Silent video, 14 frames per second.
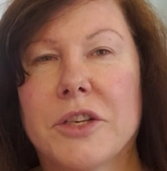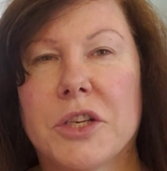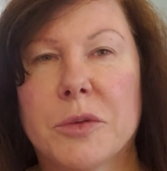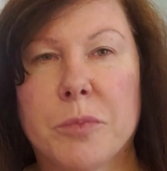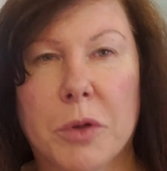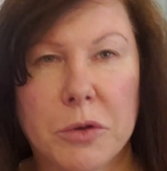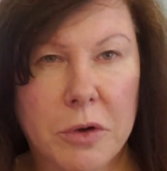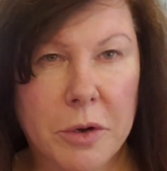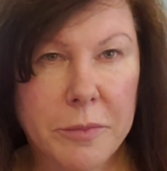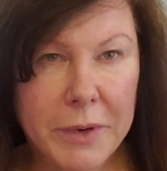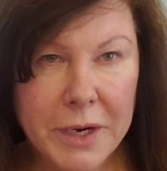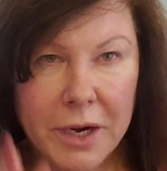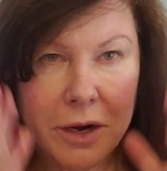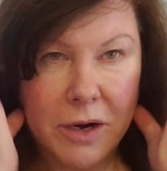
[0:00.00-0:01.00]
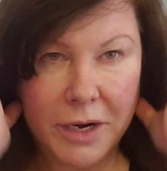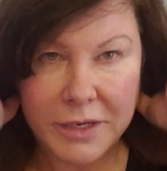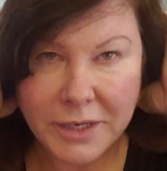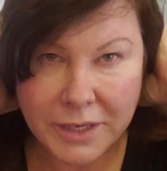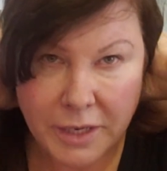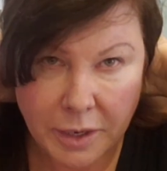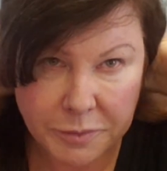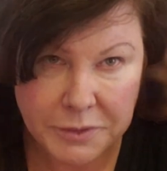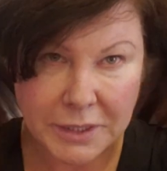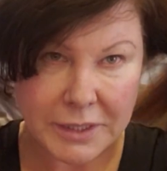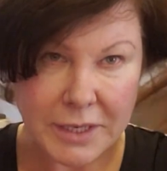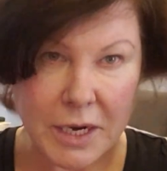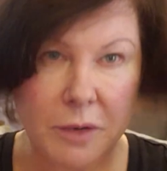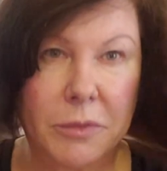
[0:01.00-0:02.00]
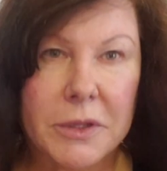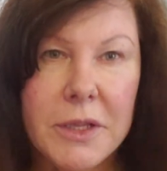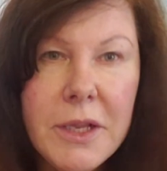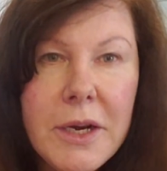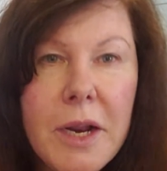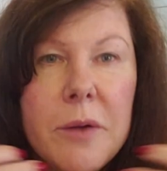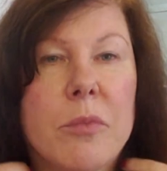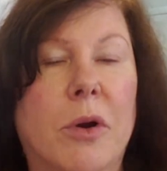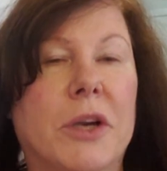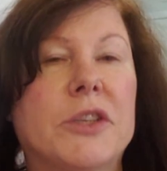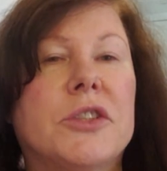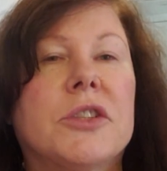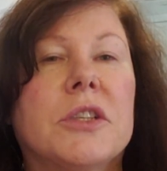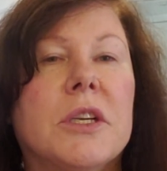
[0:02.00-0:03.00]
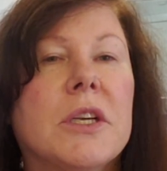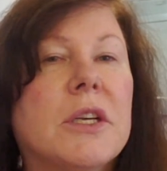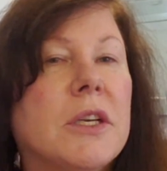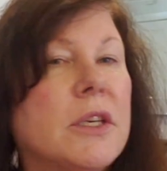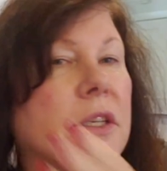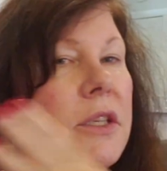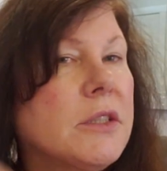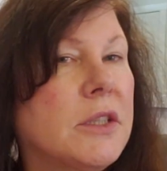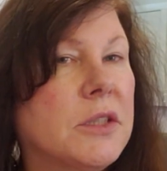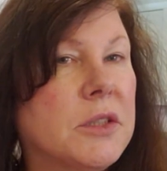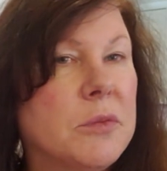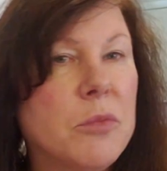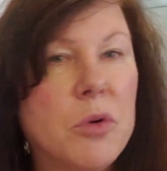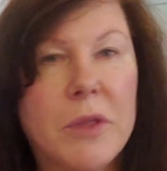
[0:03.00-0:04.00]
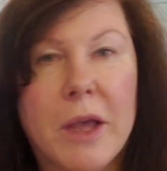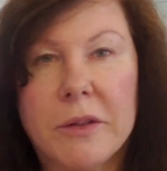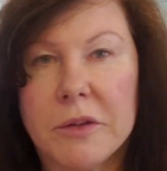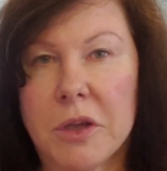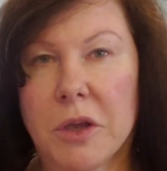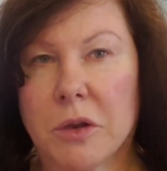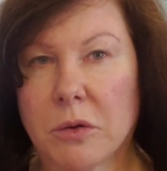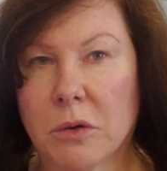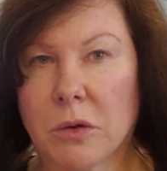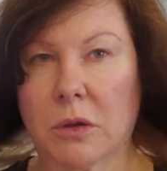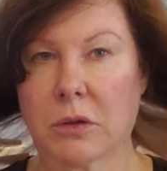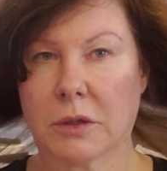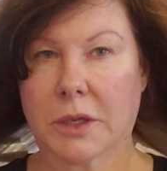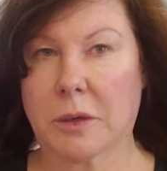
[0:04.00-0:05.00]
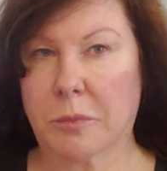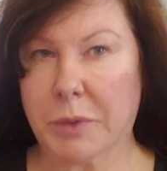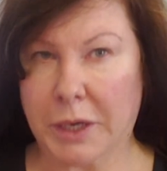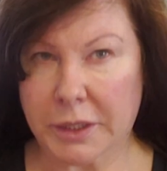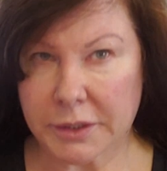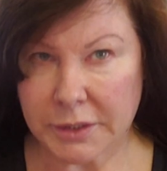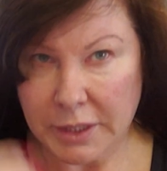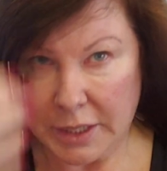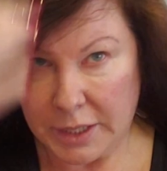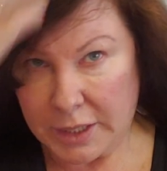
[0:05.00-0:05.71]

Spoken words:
I just blow dried my hair. I did it upside down, but then I brushed to smooth out the cuticle a little bit.